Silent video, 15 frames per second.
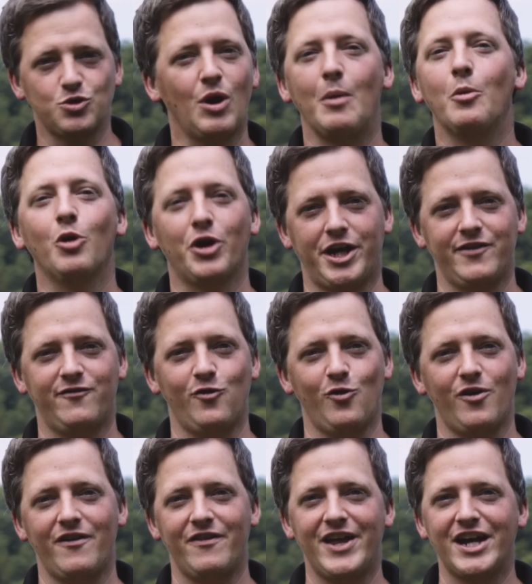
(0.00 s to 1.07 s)
what I'm looking
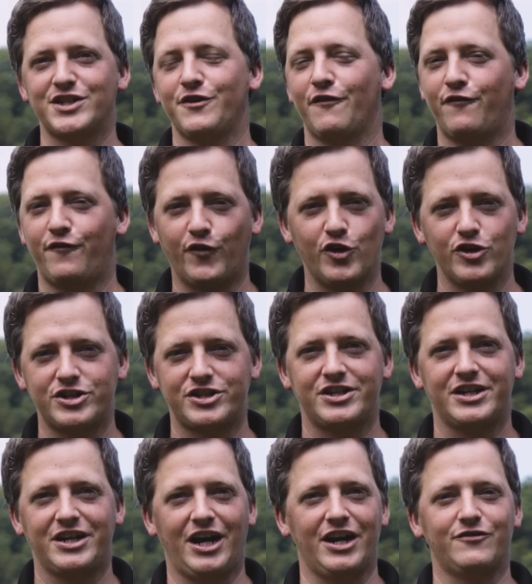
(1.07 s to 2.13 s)
for. That's the
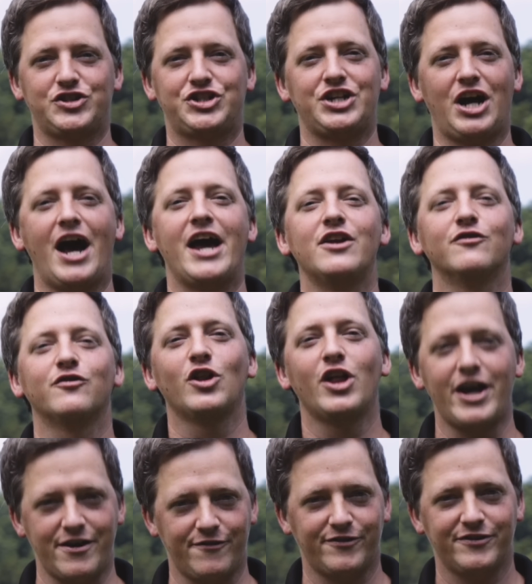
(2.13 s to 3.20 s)
first kind of sign of
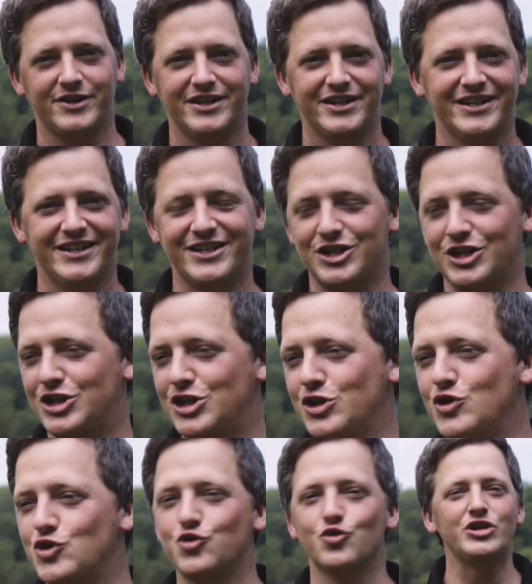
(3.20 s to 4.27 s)
life, is a
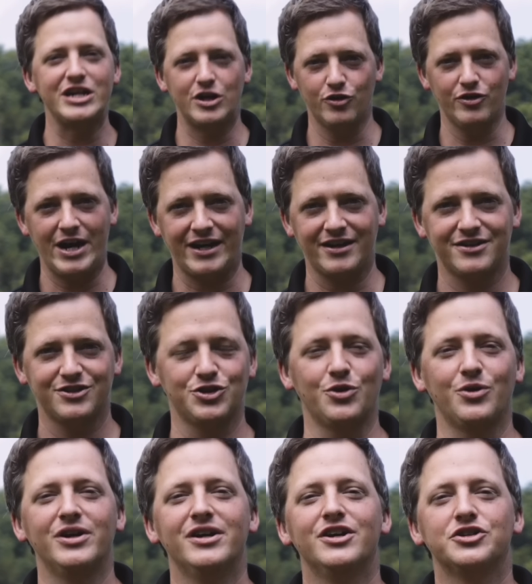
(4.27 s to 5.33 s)
huge redirect.
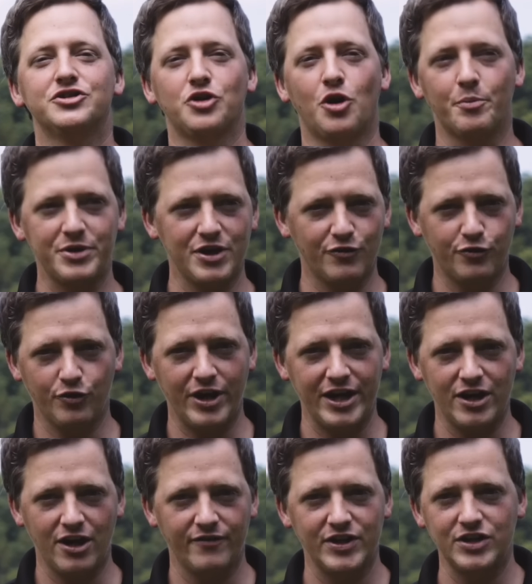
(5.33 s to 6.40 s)
So don't be
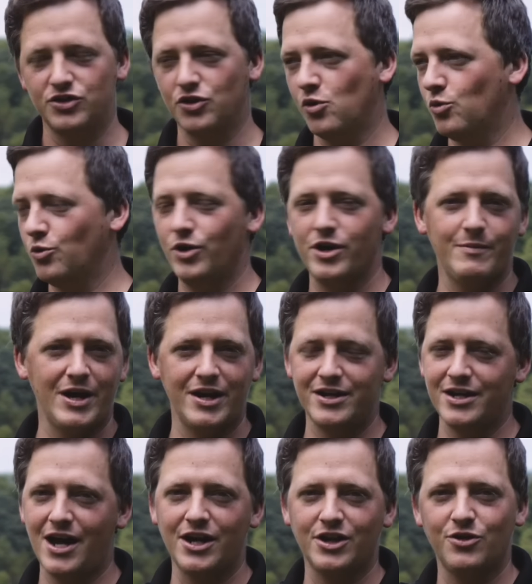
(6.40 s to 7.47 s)
afraid of it. Don't worry about it
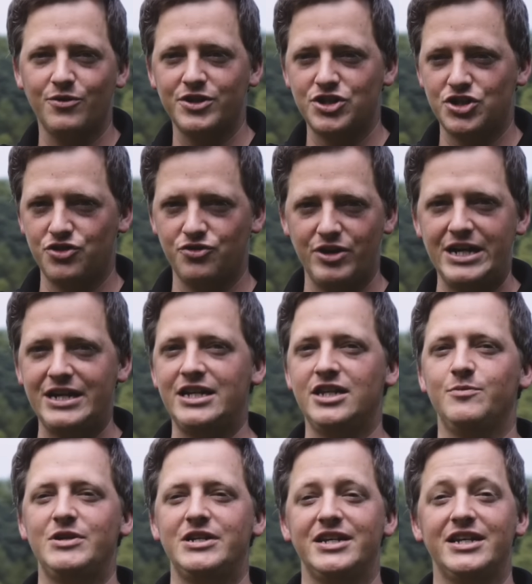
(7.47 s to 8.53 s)
not going straight in the
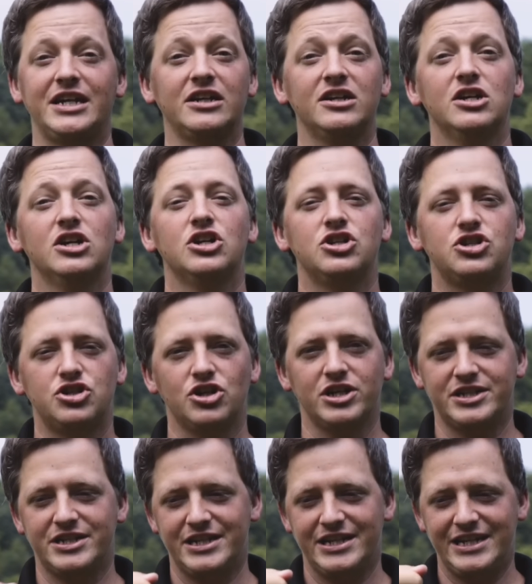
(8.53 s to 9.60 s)
beginning.
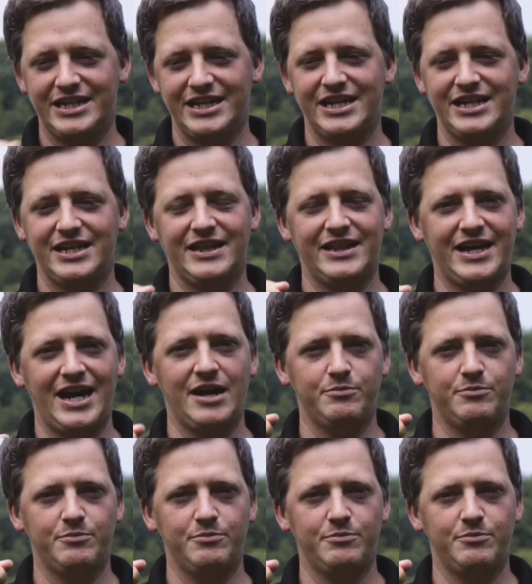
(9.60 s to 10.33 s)
Just get that